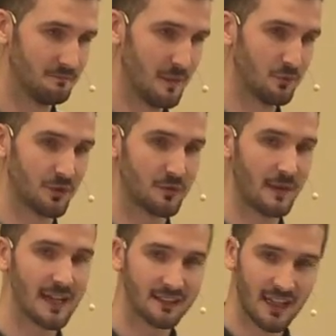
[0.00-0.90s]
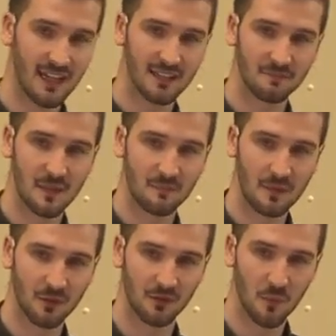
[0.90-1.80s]
respect that.
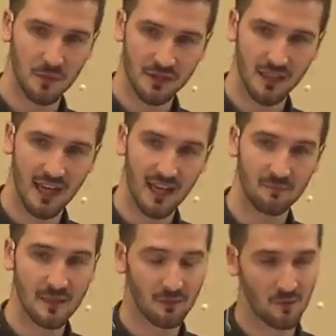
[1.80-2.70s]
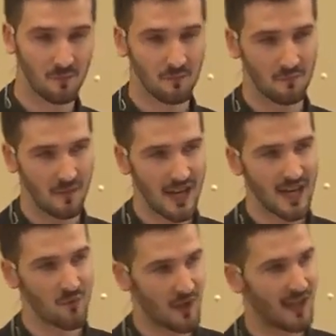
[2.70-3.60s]
People are open to that. People
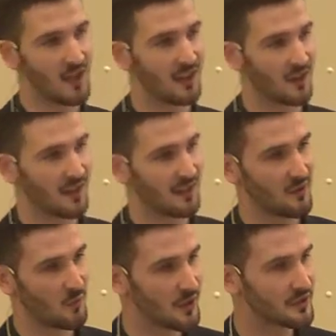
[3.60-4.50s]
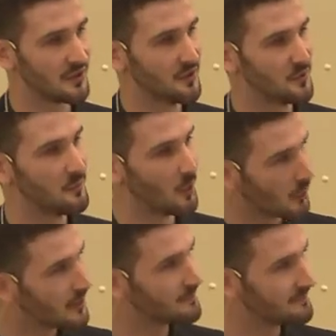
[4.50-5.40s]
may well want to know
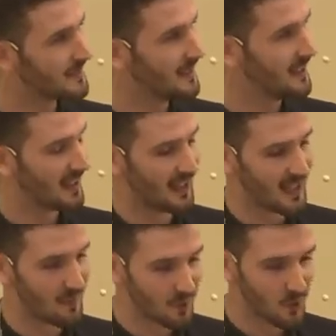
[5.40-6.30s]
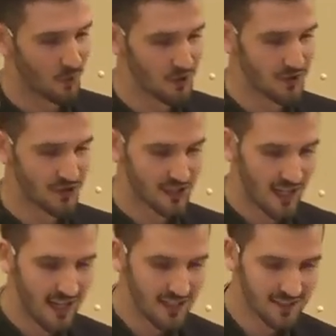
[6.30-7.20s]
more about what you're
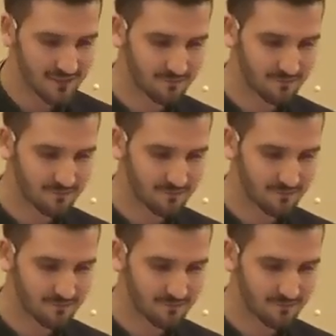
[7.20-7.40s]
saying.